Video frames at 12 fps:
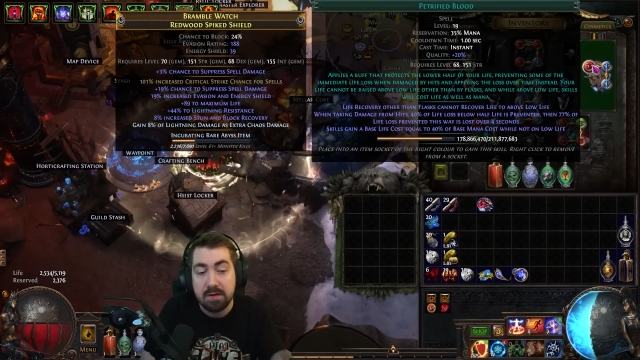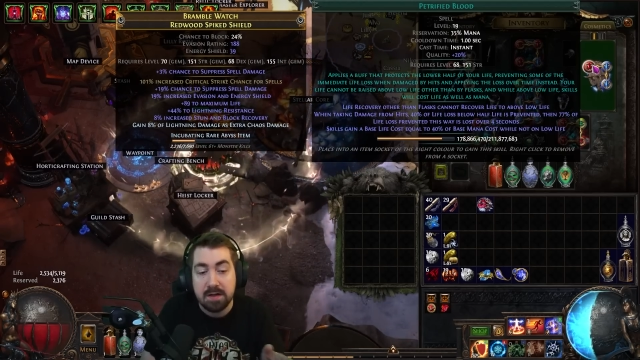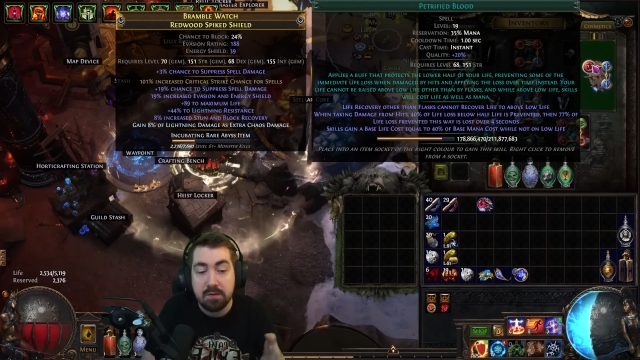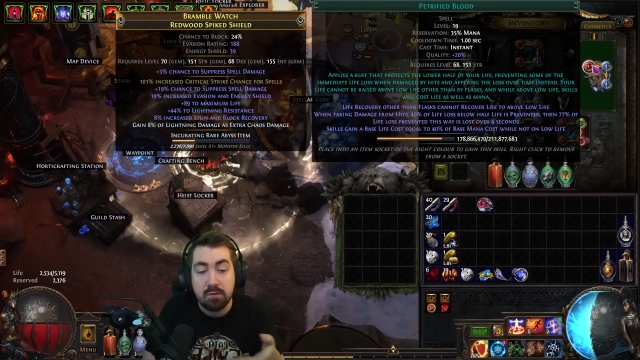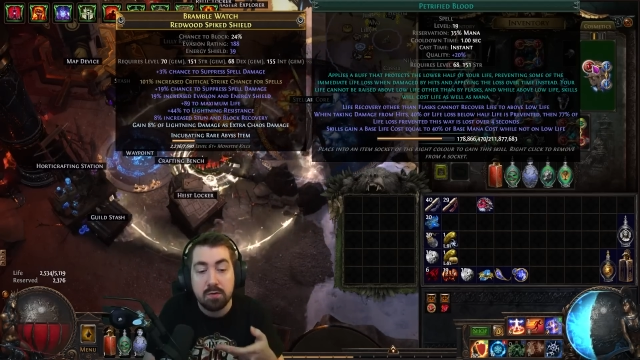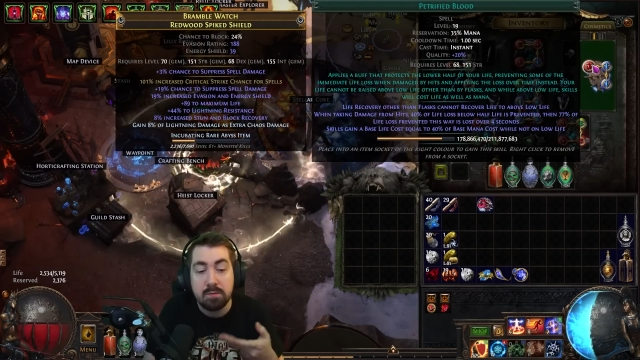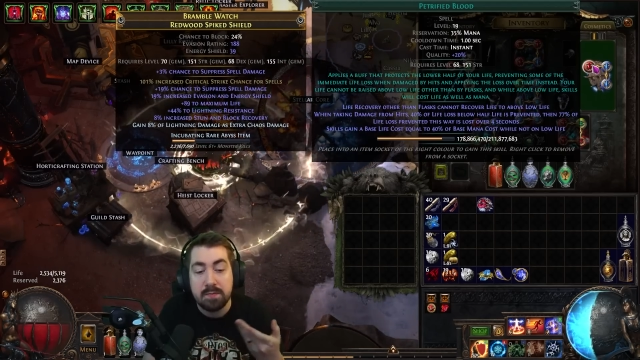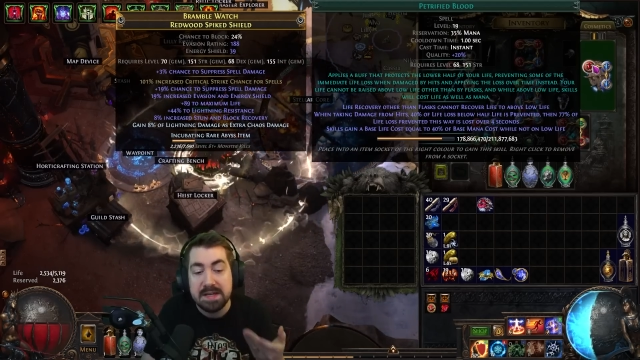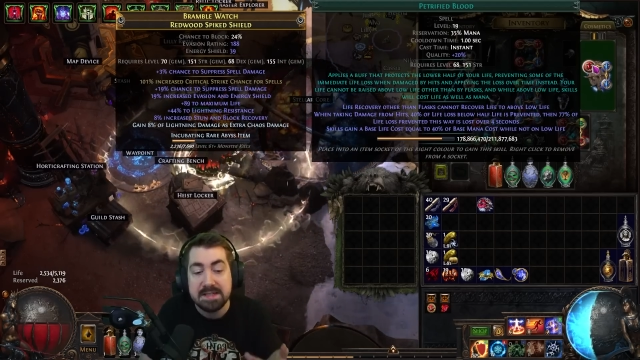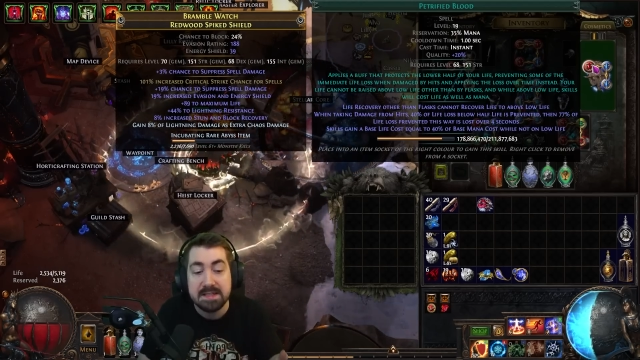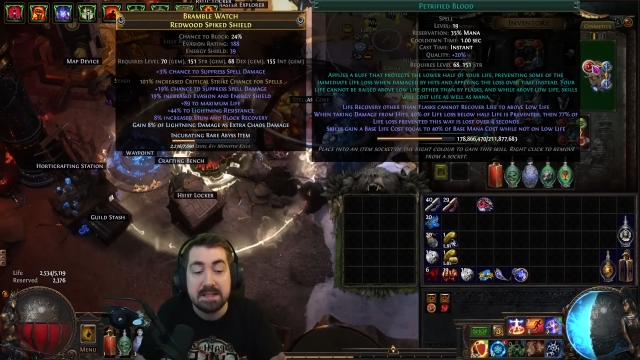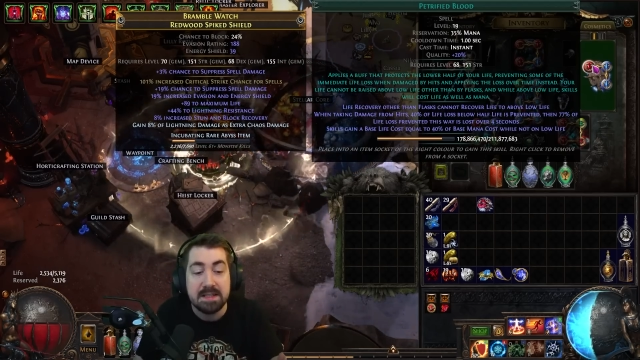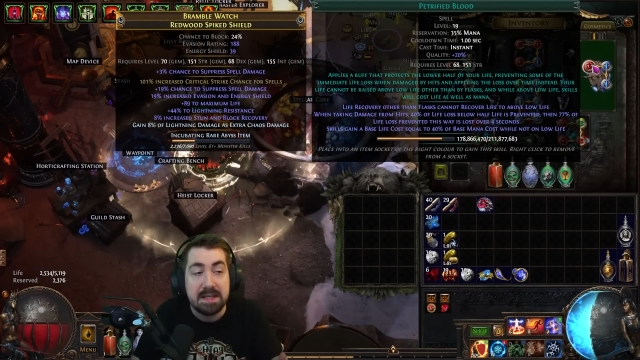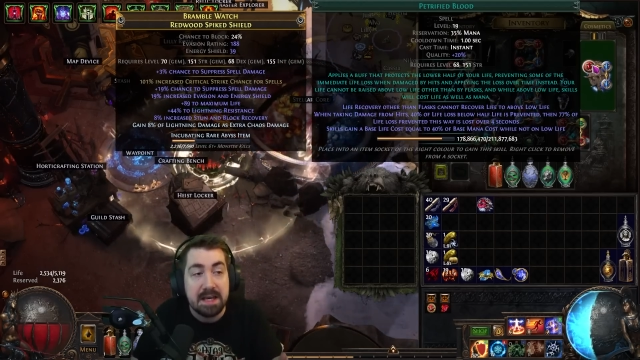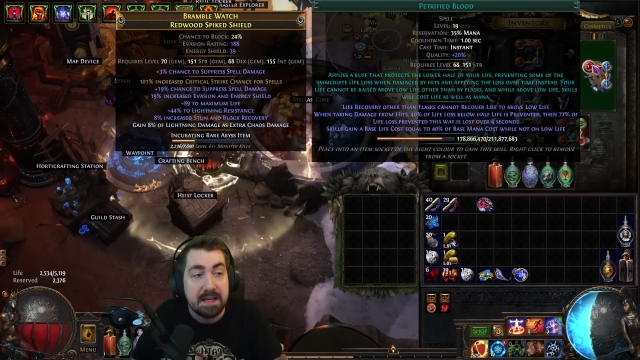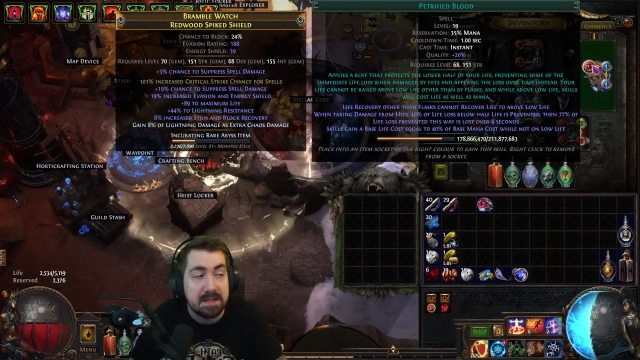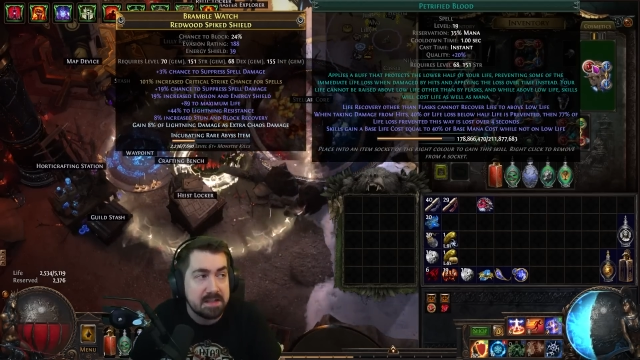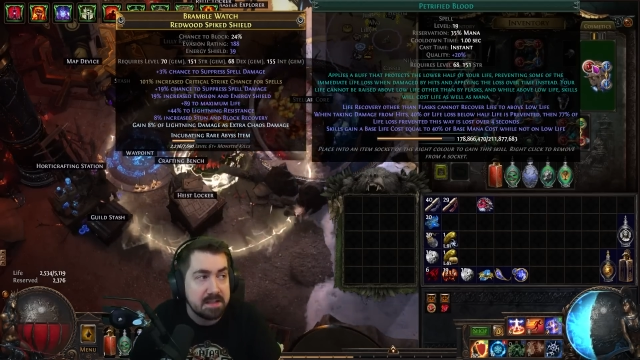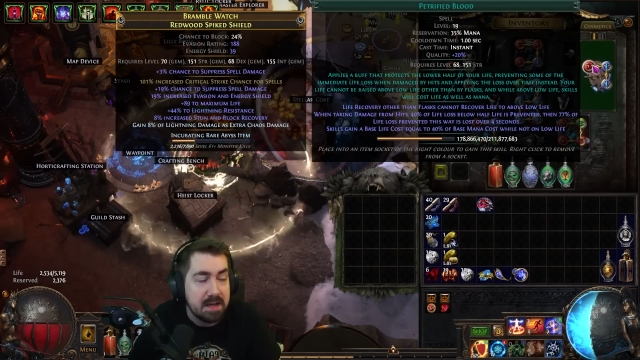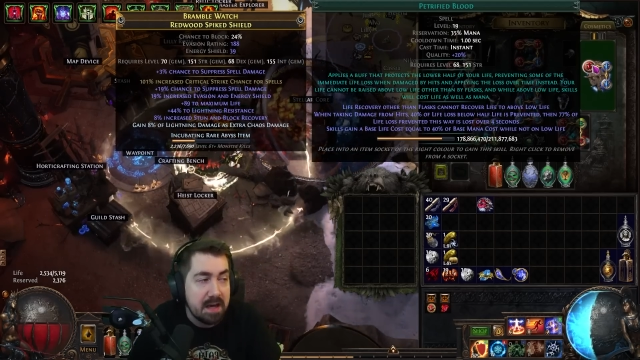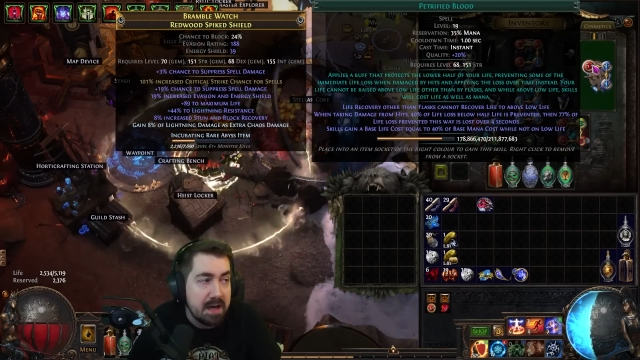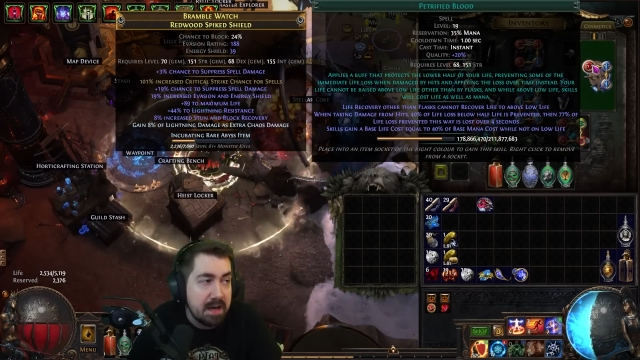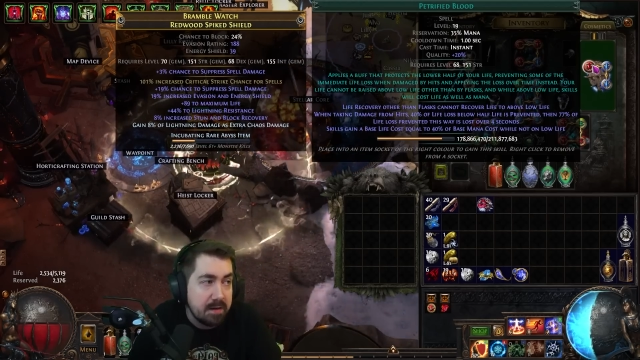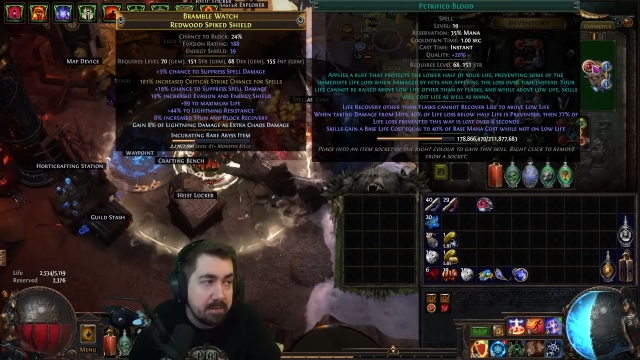and you could basically get
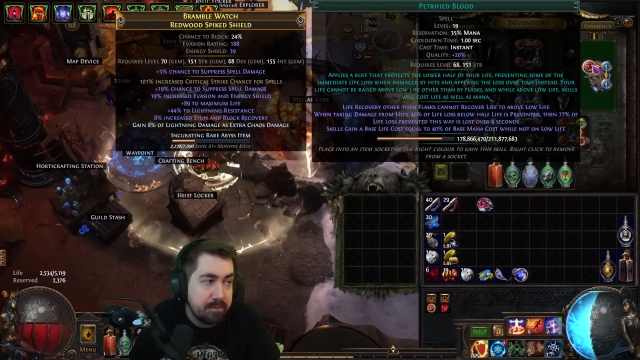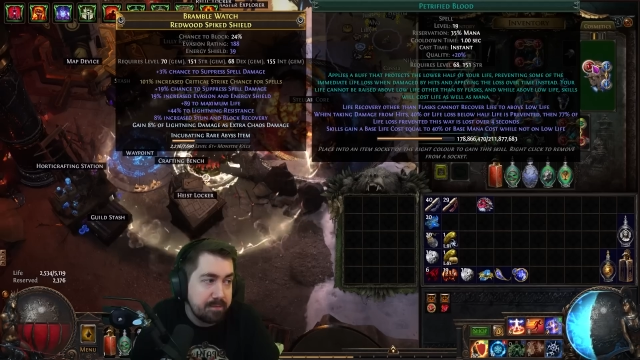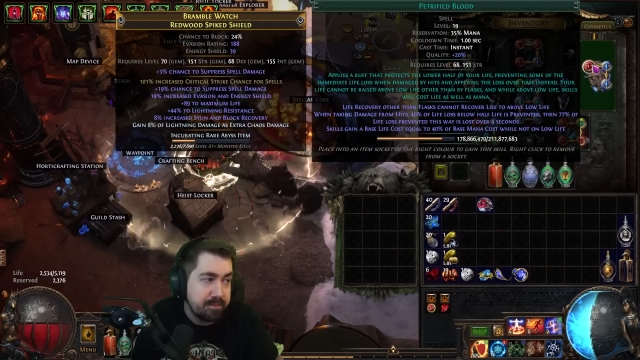that